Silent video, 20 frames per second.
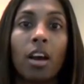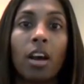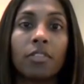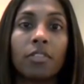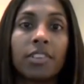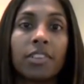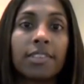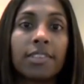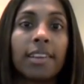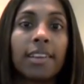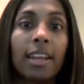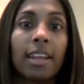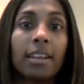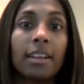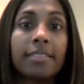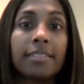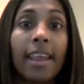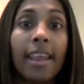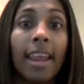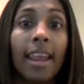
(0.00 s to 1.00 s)
the office day
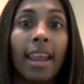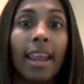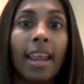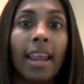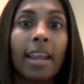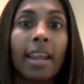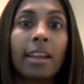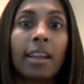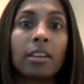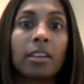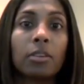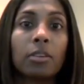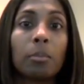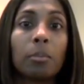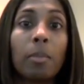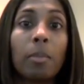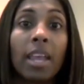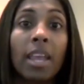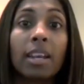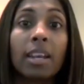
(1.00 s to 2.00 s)
to day,
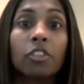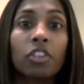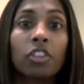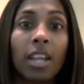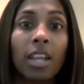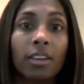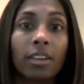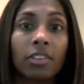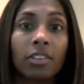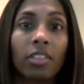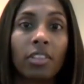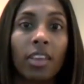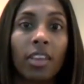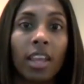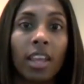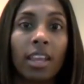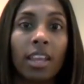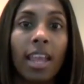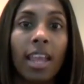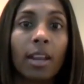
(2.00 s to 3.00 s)
managing
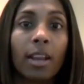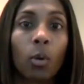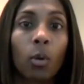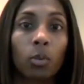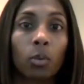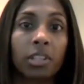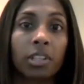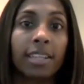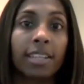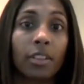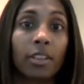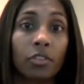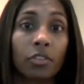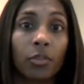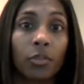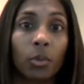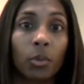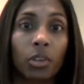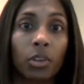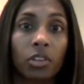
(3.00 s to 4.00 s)
everything and holding down the
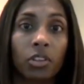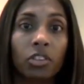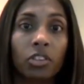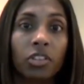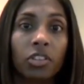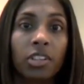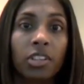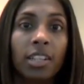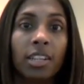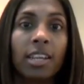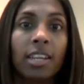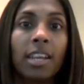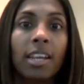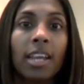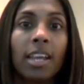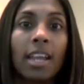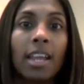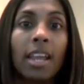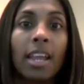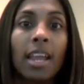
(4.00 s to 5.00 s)
fort.
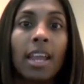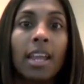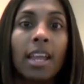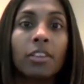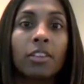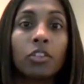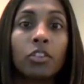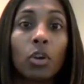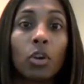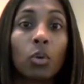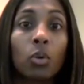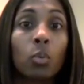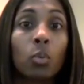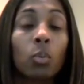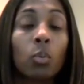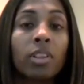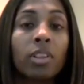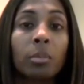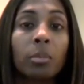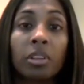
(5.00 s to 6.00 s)
So
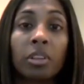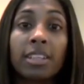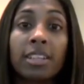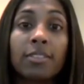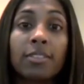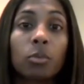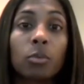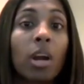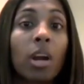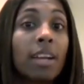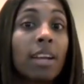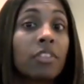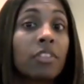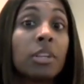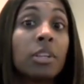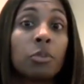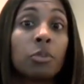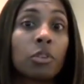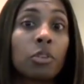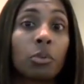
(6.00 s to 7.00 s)
when the police
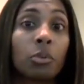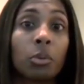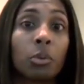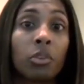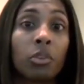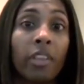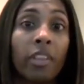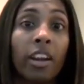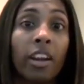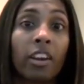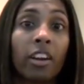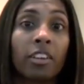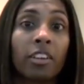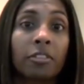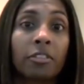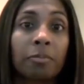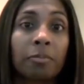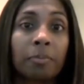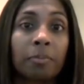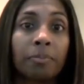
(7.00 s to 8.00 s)
arrived, he was the only one
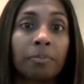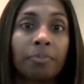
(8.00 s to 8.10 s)
there.